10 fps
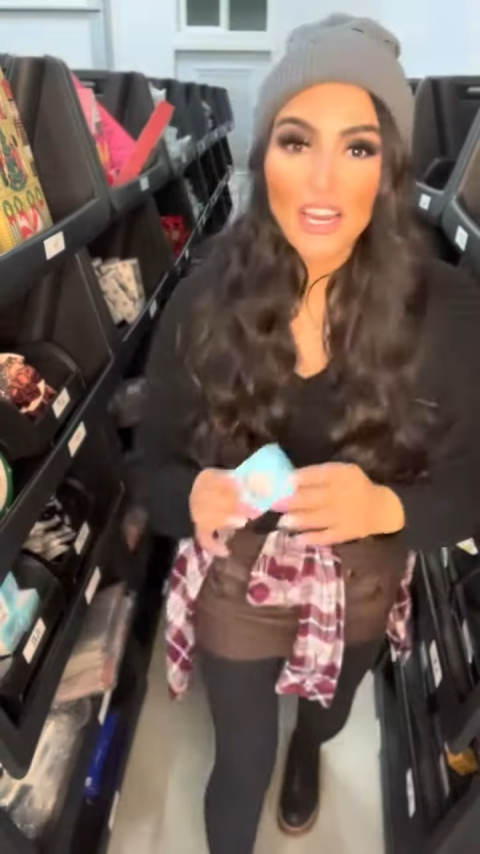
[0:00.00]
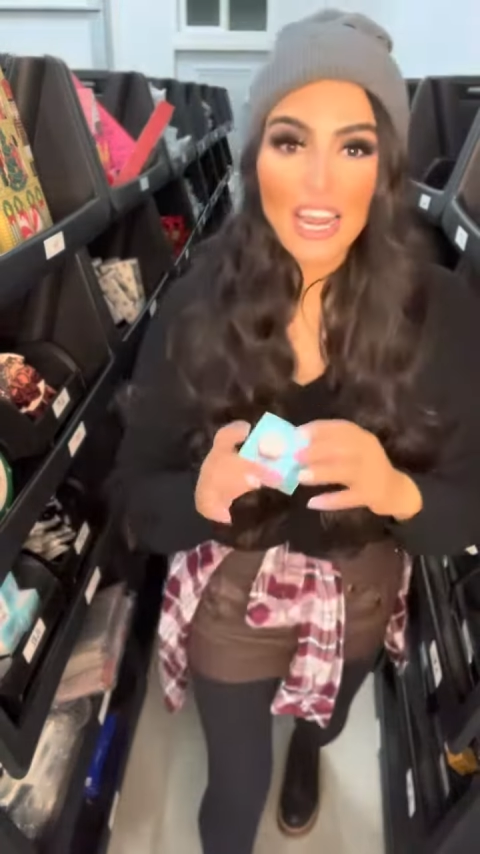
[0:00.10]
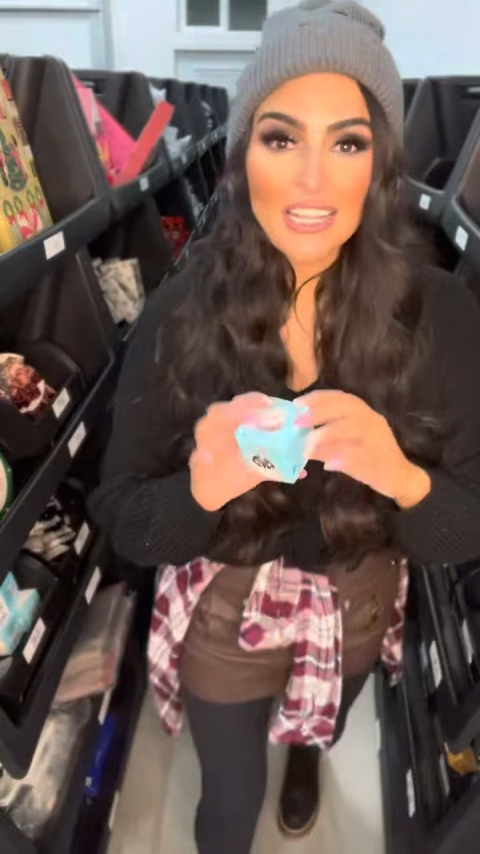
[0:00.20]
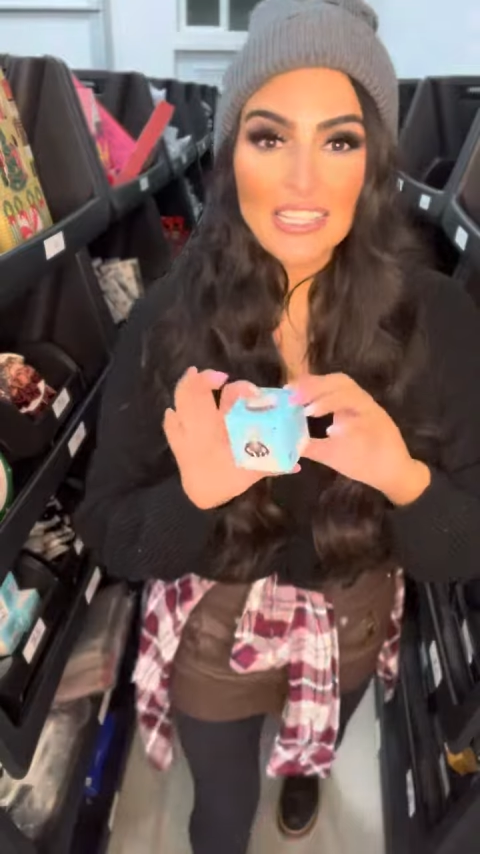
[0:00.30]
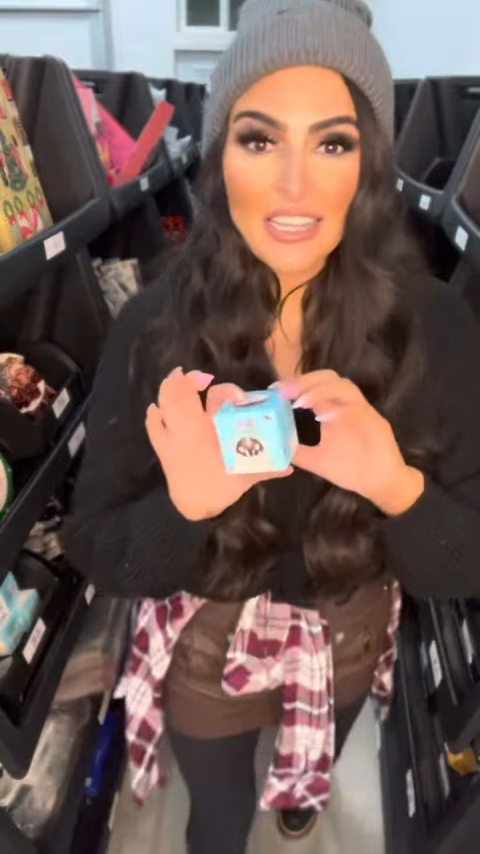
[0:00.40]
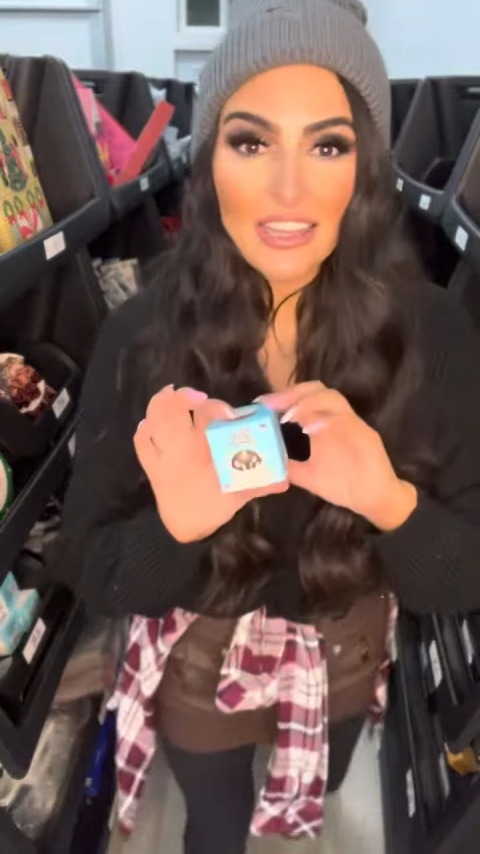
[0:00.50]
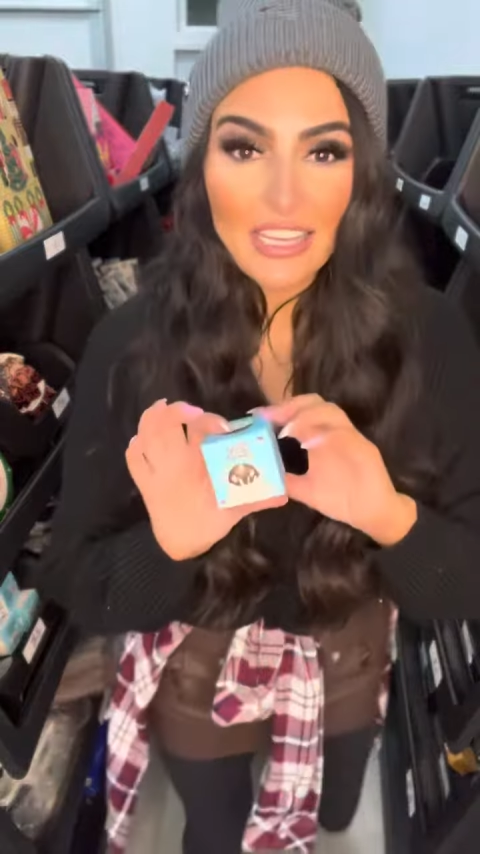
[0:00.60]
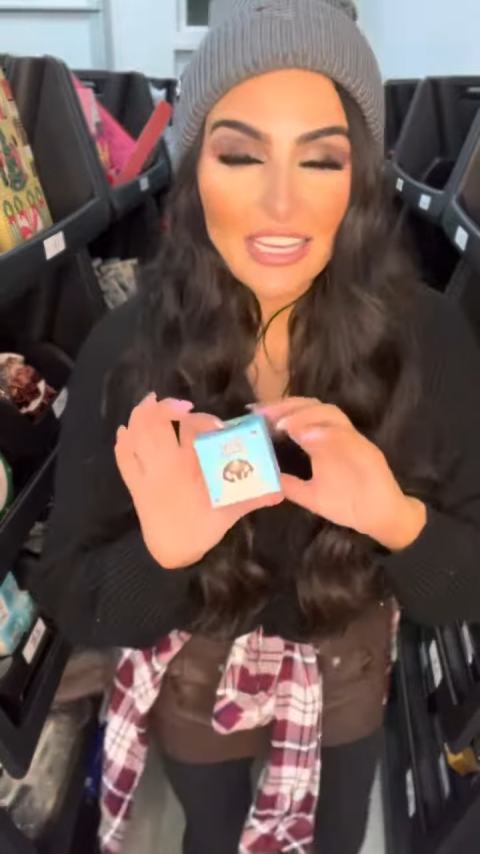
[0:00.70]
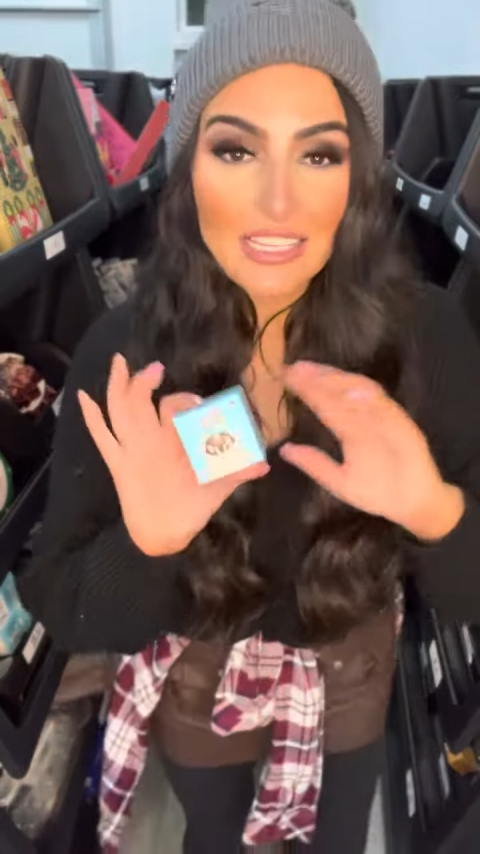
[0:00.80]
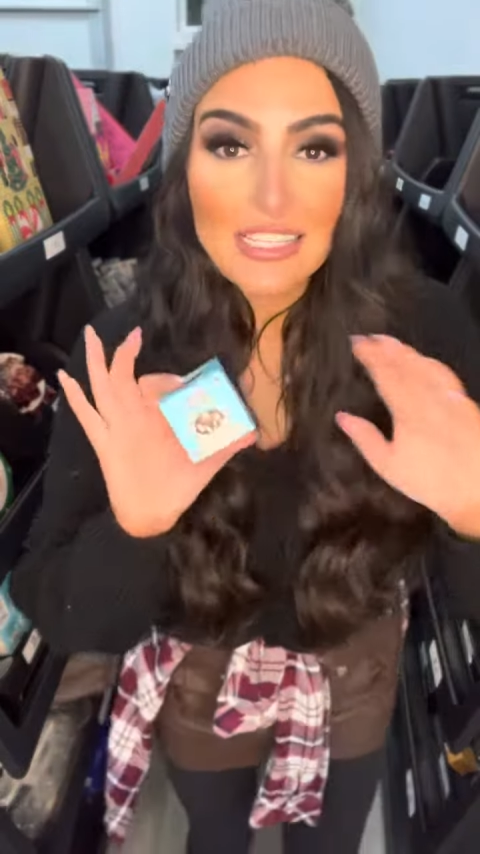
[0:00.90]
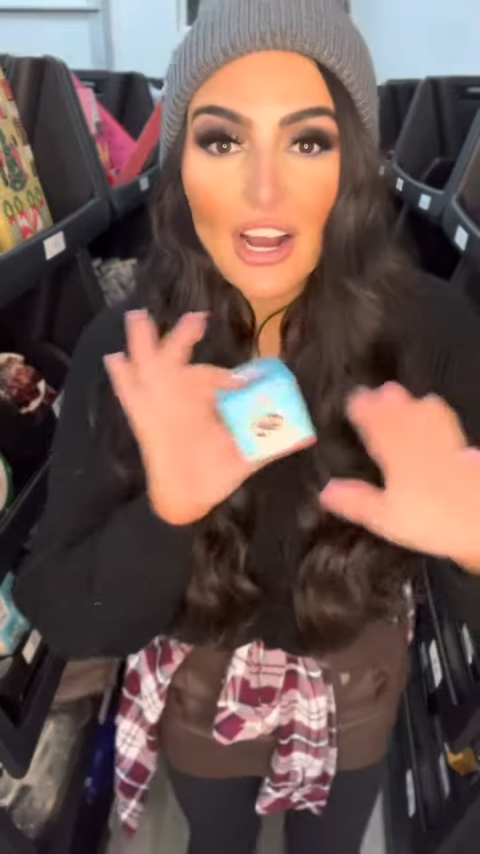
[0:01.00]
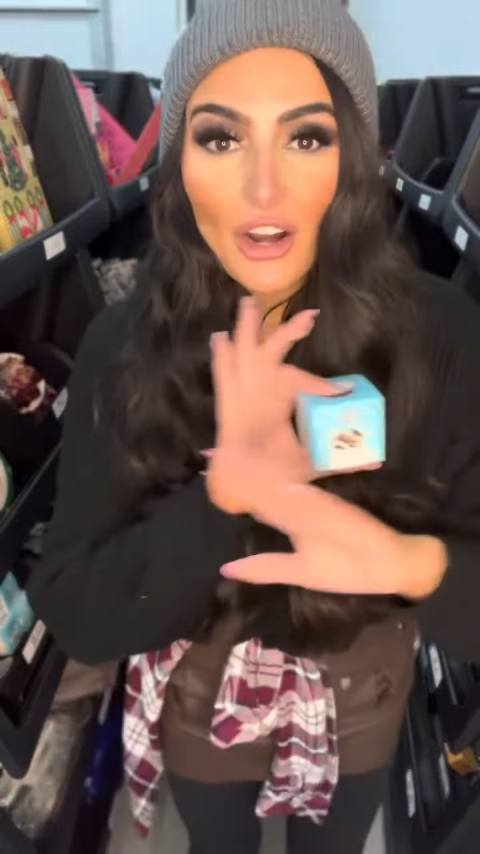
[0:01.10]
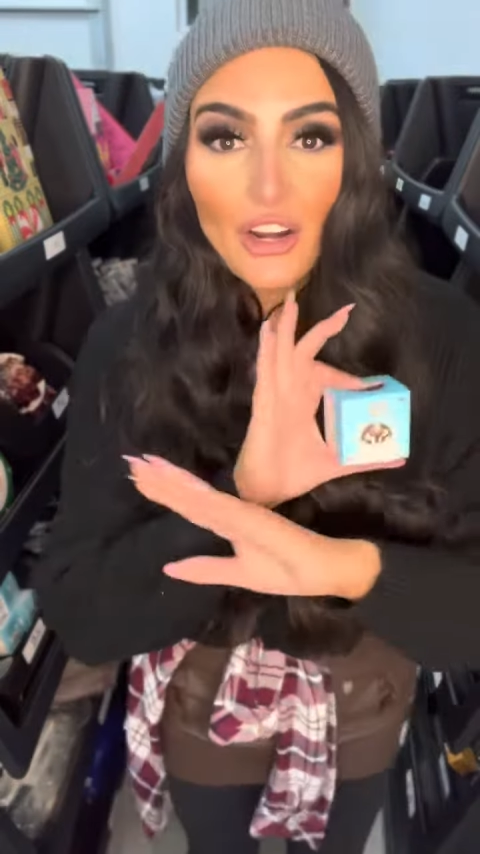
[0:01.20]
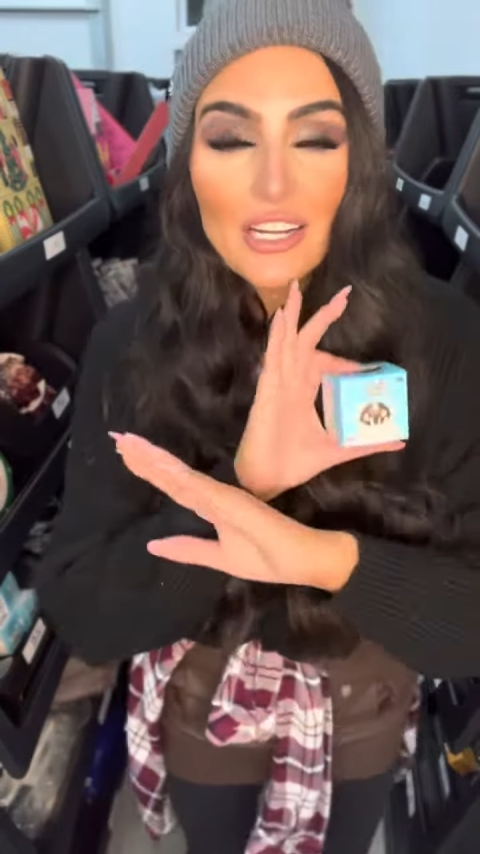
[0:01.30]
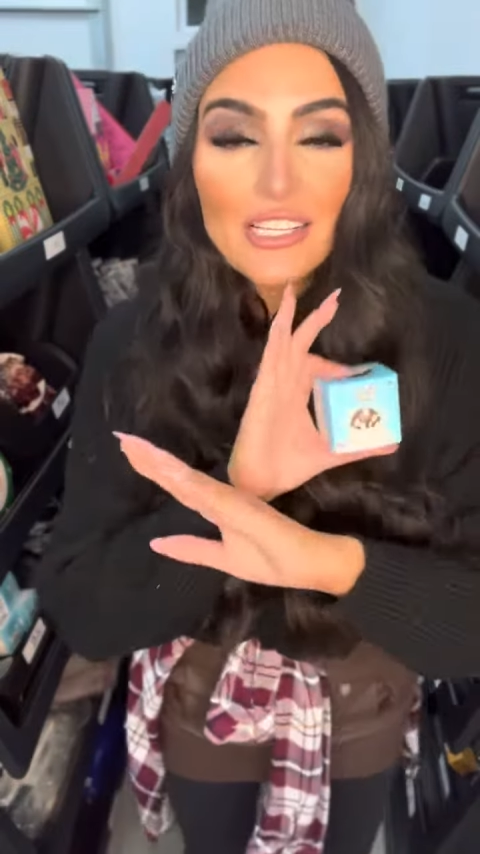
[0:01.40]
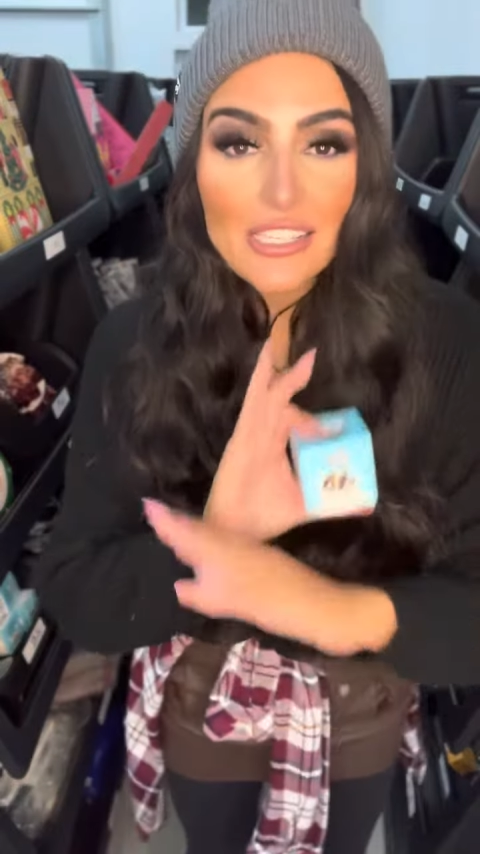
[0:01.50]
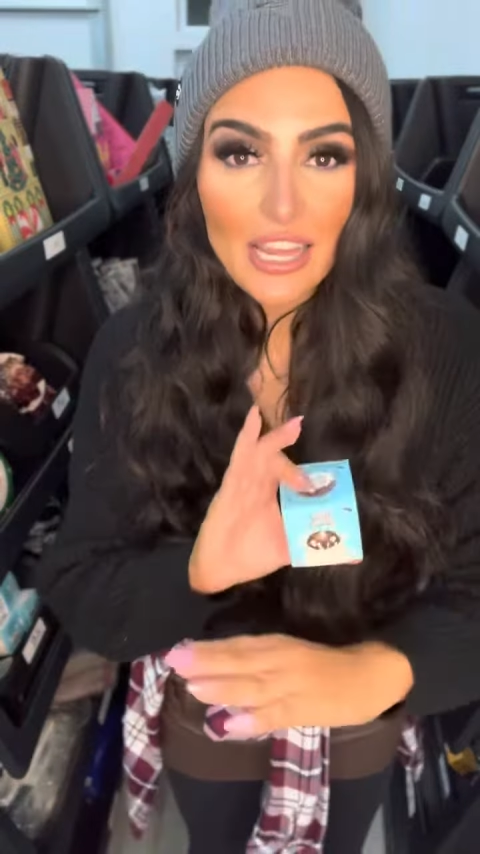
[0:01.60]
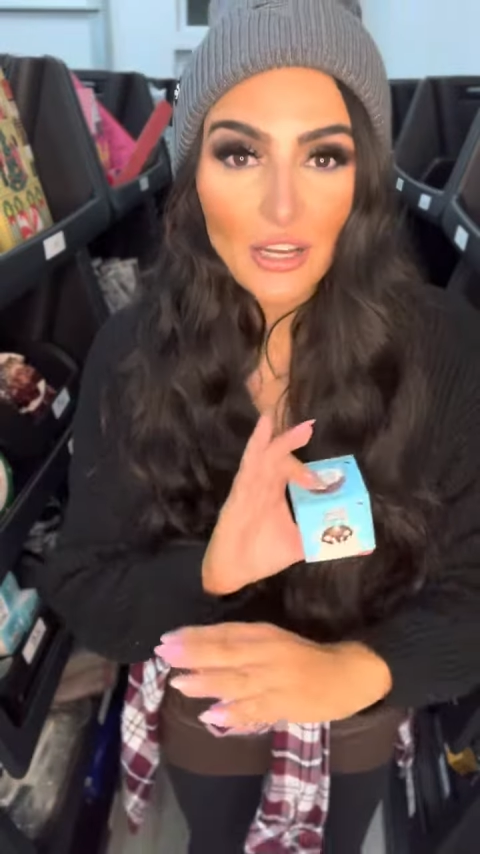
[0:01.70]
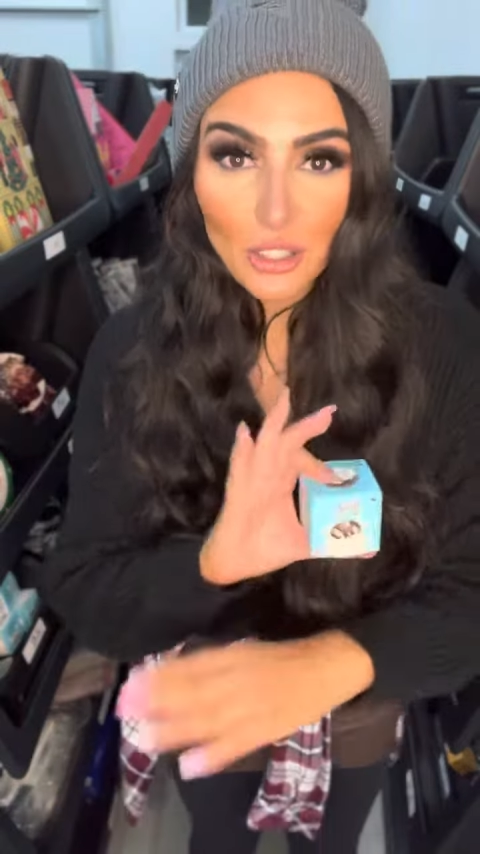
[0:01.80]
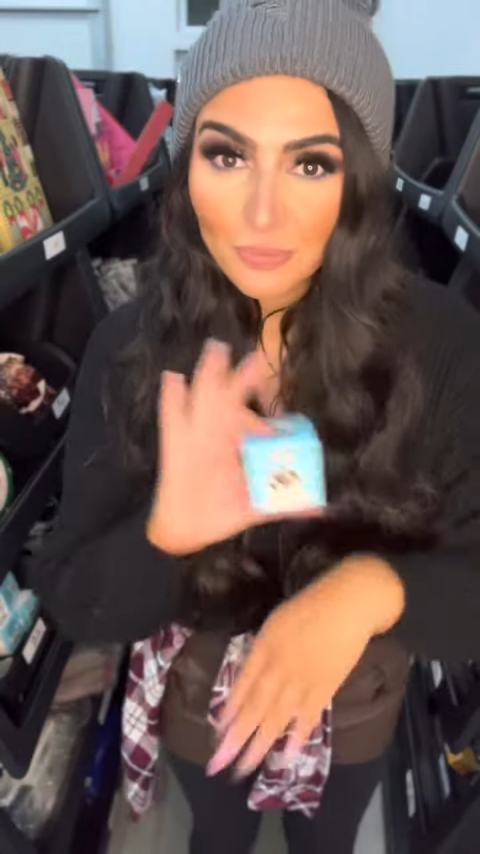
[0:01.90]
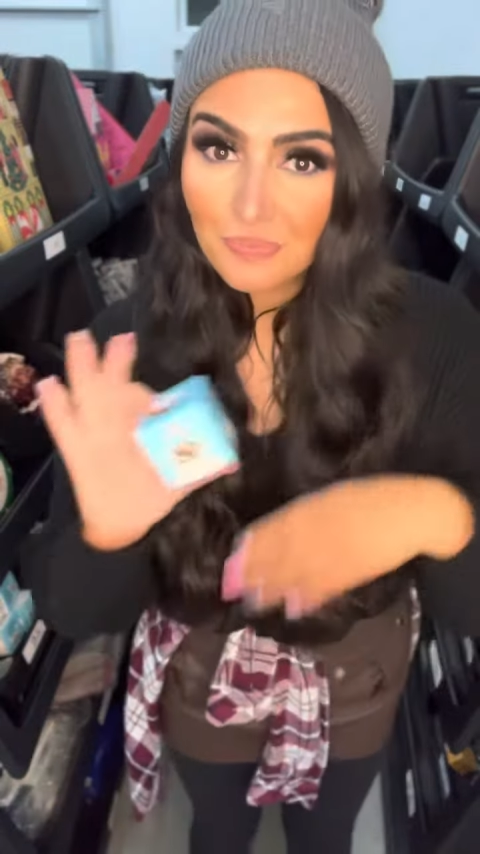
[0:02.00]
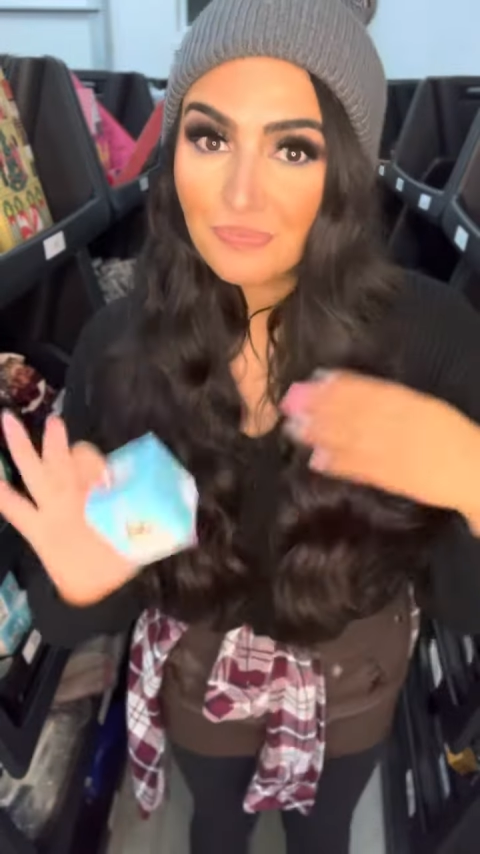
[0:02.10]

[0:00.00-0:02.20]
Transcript: kinds of things. Our sale,